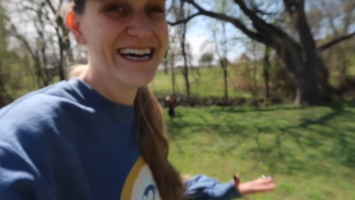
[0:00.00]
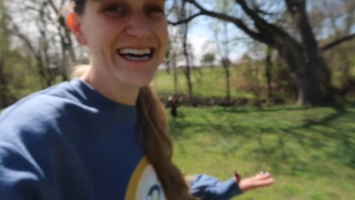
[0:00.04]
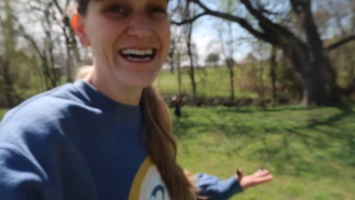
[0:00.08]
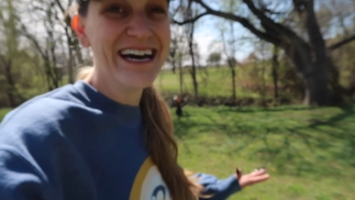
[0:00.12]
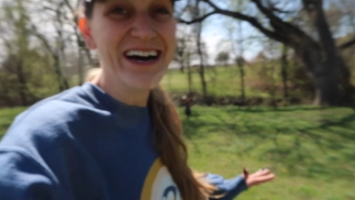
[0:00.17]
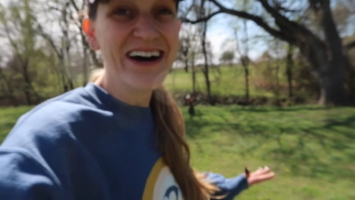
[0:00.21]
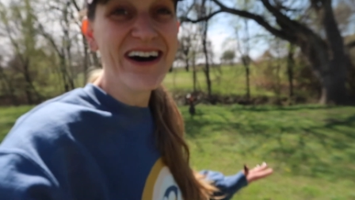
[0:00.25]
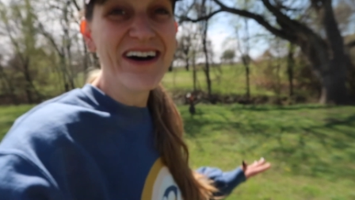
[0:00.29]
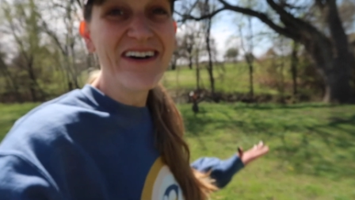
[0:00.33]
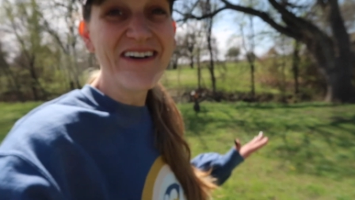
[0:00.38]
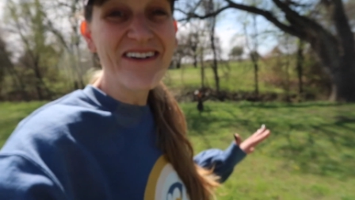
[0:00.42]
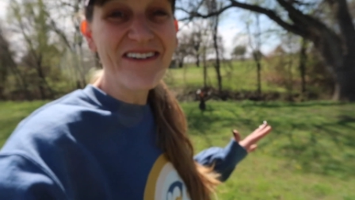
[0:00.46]

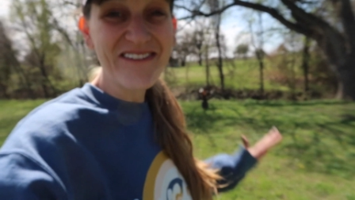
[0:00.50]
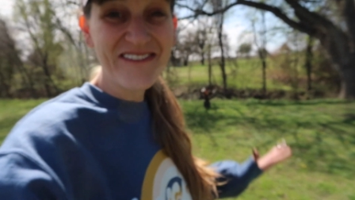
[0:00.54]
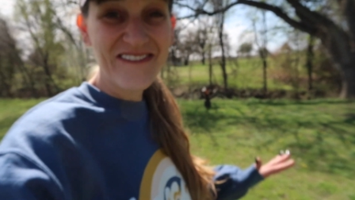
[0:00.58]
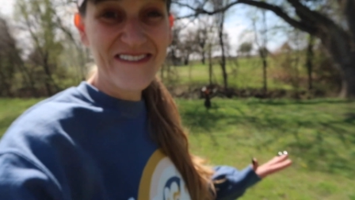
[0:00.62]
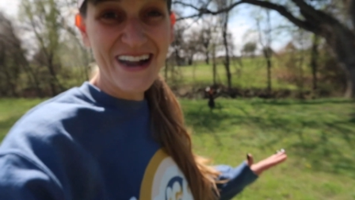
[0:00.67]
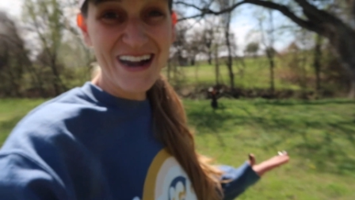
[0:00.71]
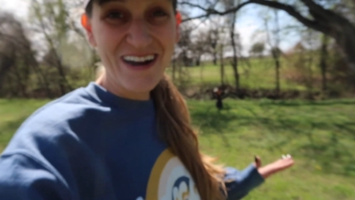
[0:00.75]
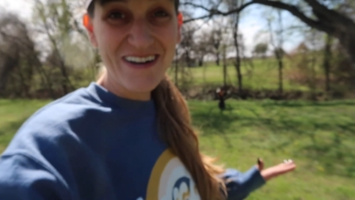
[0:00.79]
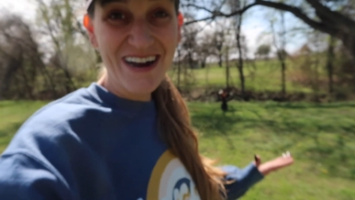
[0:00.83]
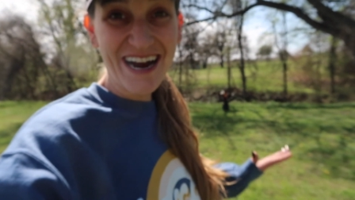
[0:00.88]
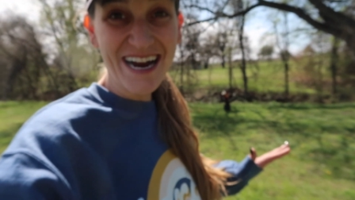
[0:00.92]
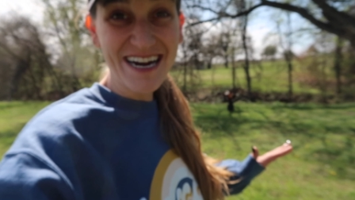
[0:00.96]
where
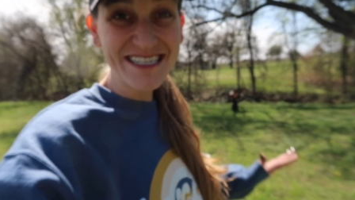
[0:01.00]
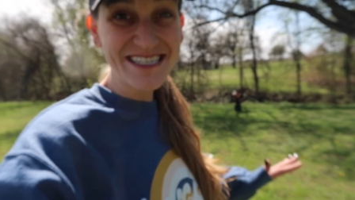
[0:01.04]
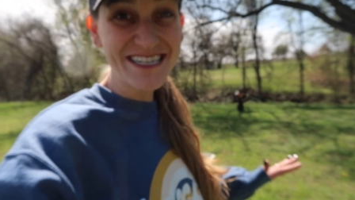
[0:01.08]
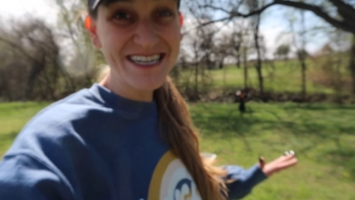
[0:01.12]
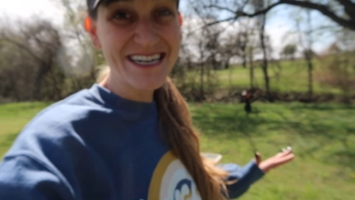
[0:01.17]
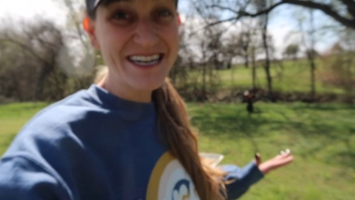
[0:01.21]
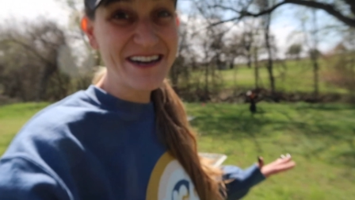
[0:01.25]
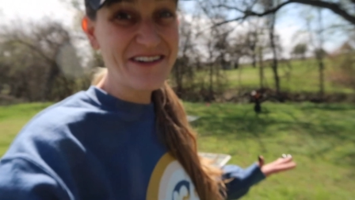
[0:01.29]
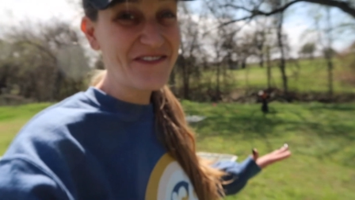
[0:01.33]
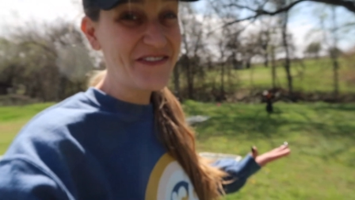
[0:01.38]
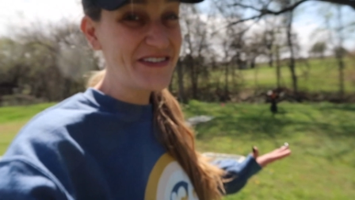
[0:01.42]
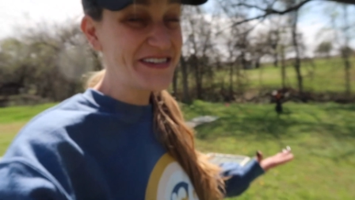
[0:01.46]
we're
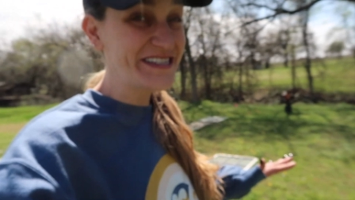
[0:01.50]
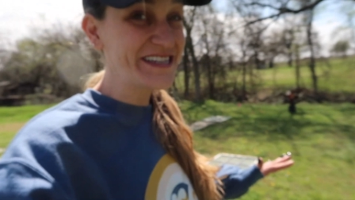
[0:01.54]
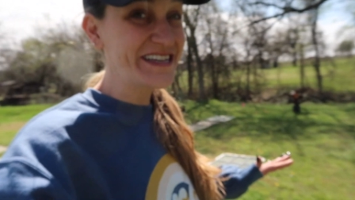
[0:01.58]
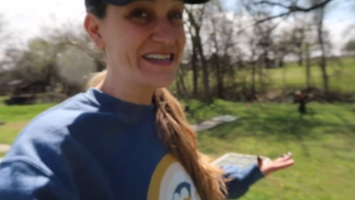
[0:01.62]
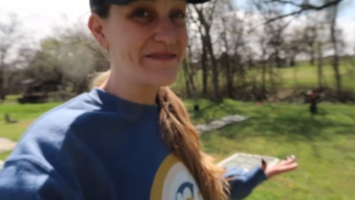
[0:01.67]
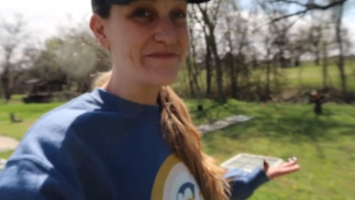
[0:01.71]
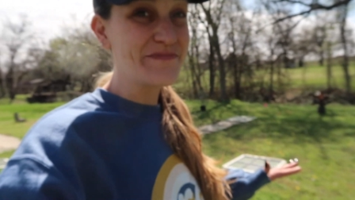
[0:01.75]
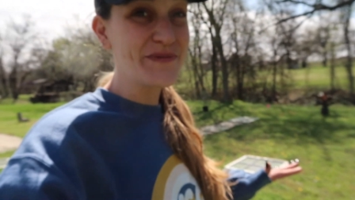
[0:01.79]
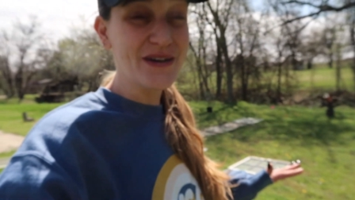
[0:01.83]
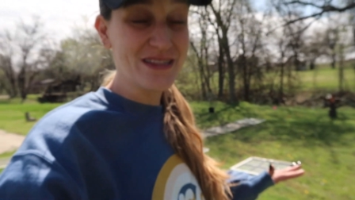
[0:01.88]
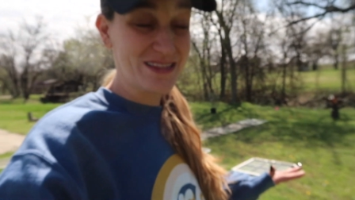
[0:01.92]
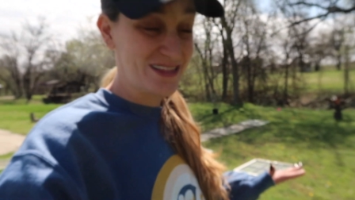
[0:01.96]
actually gonna
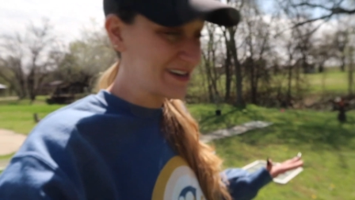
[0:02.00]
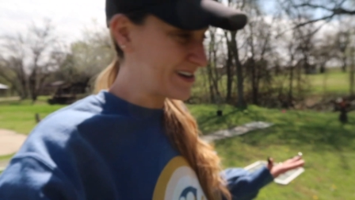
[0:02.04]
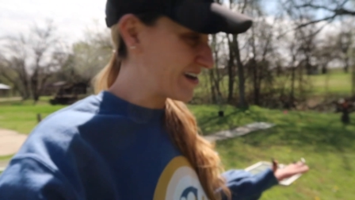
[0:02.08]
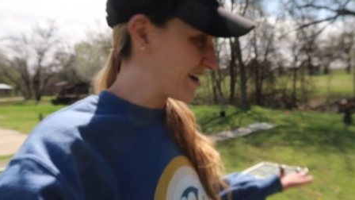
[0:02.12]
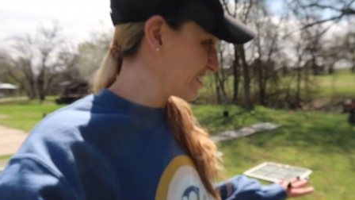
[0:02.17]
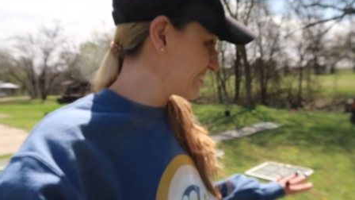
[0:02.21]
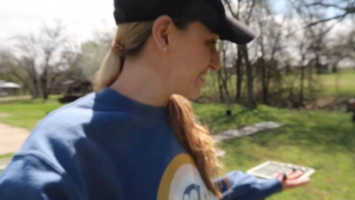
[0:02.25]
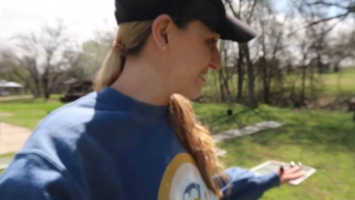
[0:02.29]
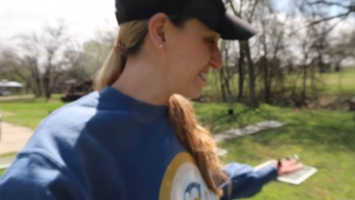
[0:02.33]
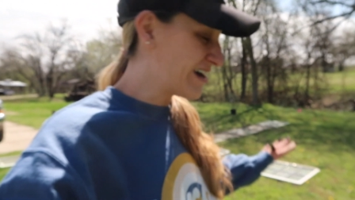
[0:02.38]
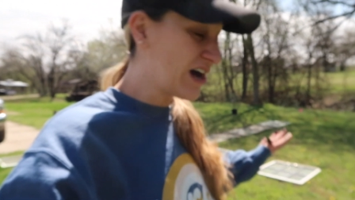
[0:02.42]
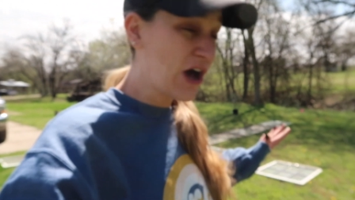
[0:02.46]
physically put the
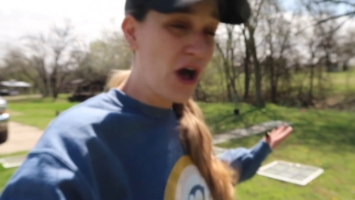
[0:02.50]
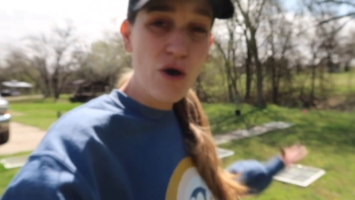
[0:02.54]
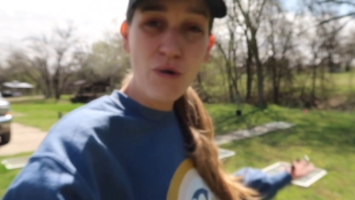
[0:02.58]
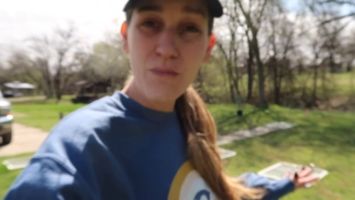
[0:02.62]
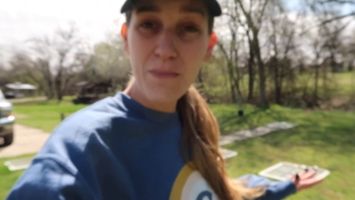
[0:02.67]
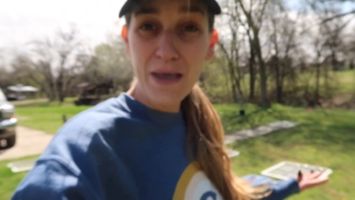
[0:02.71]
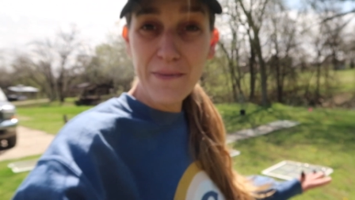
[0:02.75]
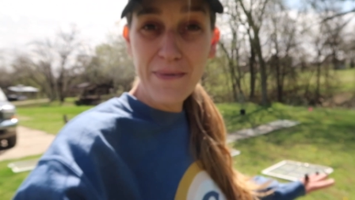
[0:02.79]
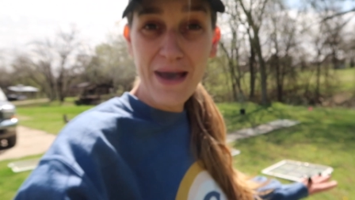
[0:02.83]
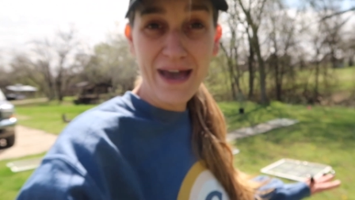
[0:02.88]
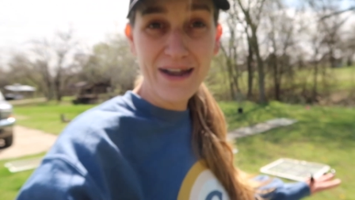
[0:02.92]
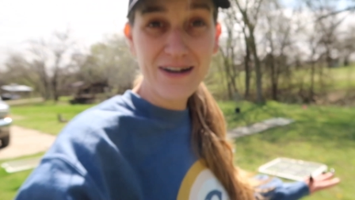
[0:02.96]
garden. Oh,
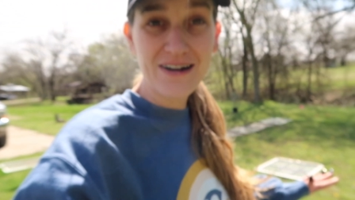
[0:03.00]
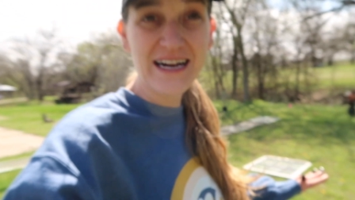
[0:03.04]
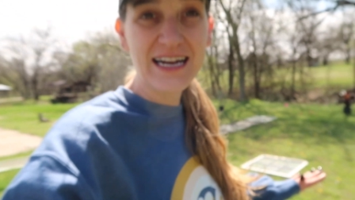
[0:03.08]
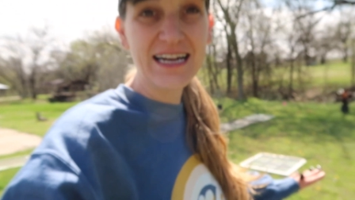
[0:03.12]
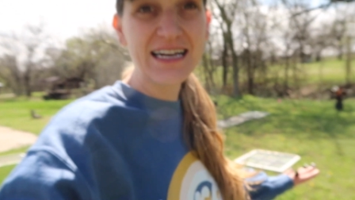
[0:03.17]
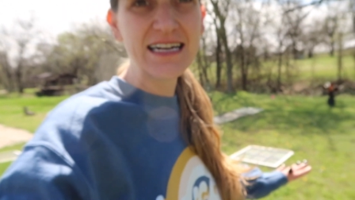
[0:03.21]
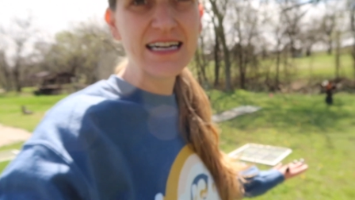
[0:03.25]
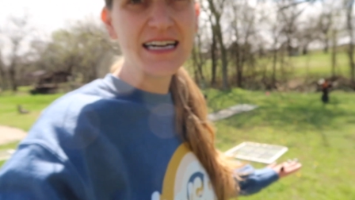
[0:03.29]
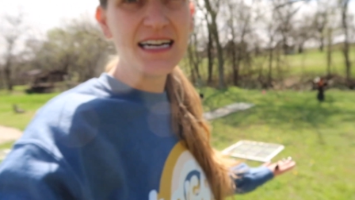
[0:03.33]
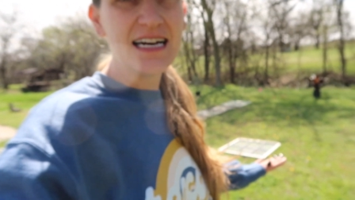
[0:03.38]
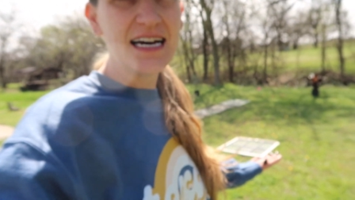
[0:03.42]
my battery.